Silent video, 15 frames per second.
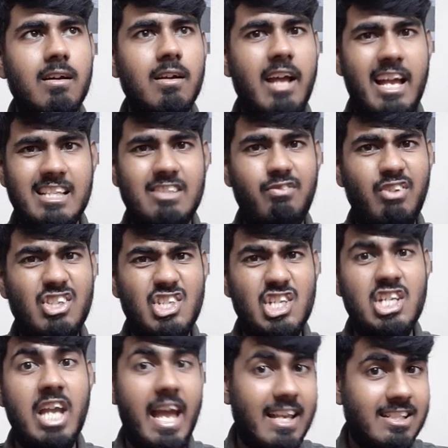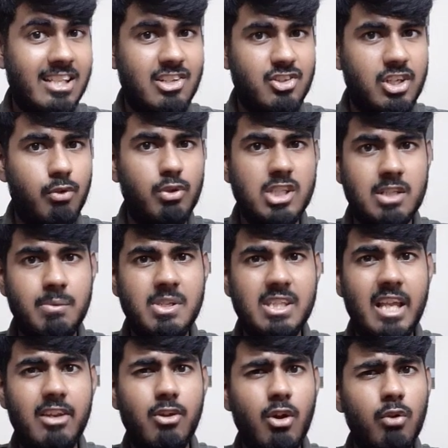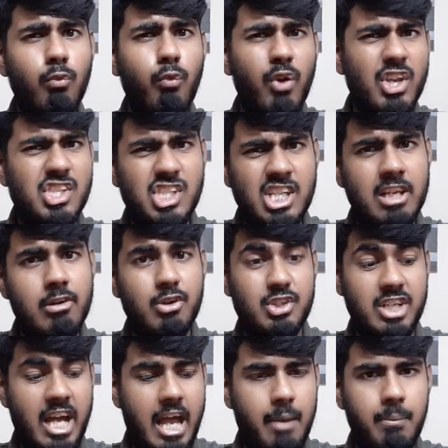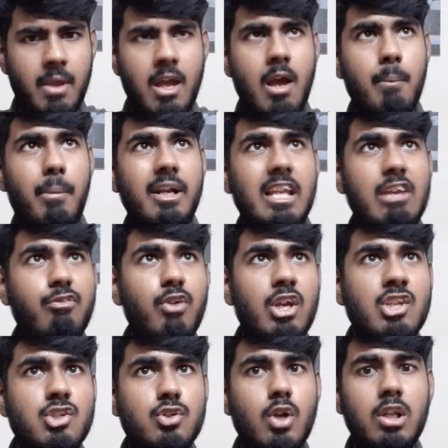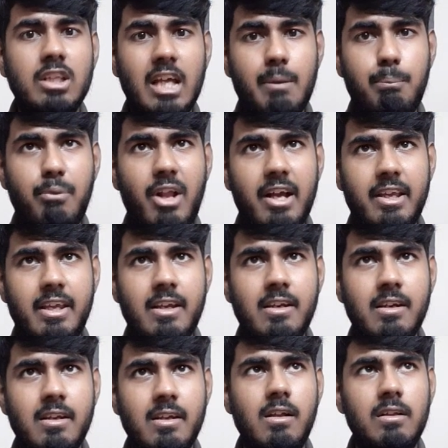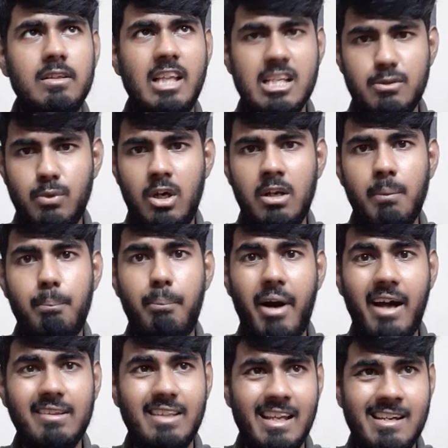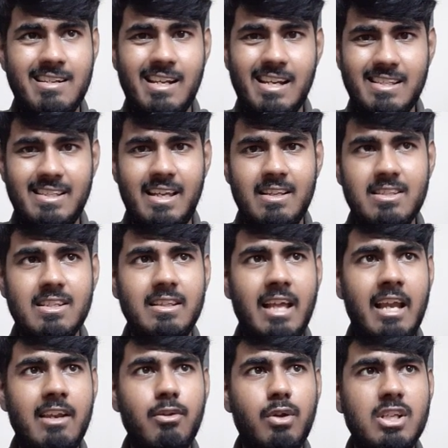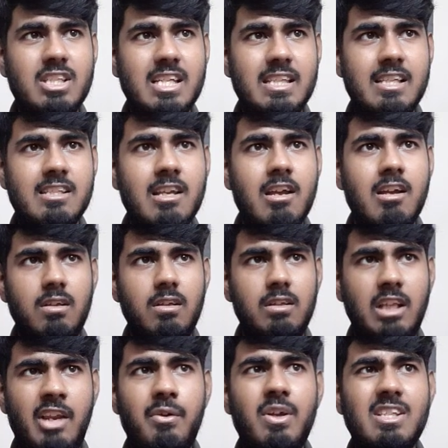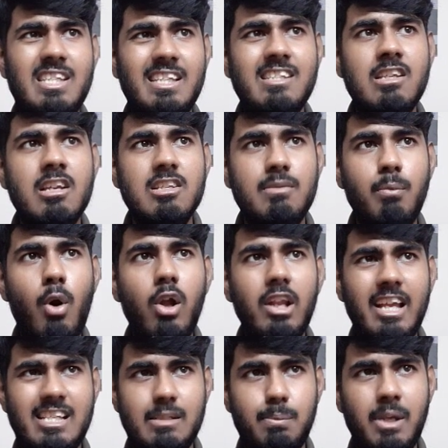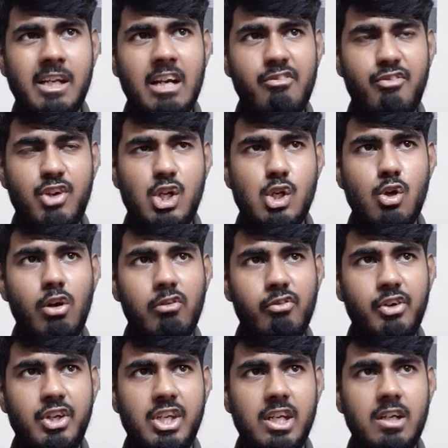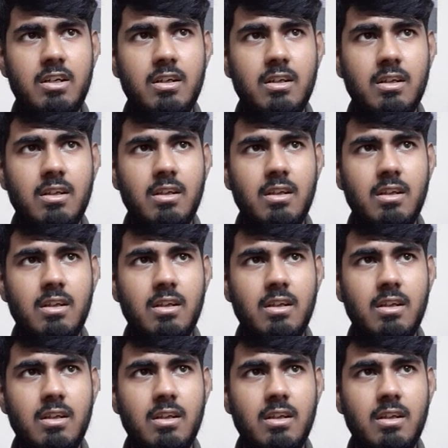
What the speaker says: svg, etc., which means that you're wasting your time. But if you install that plugin, this one, Path Intellisense, then you can see this small explainer video over here